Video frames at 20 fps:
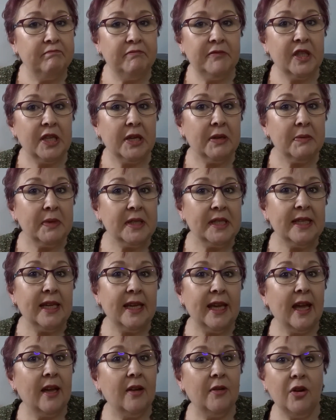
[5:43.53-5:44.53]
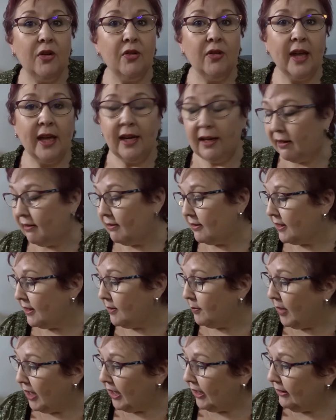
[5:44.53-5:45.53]
so we'll see how long that
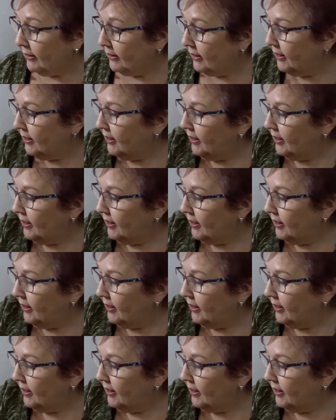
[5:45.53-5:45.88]
lasts me.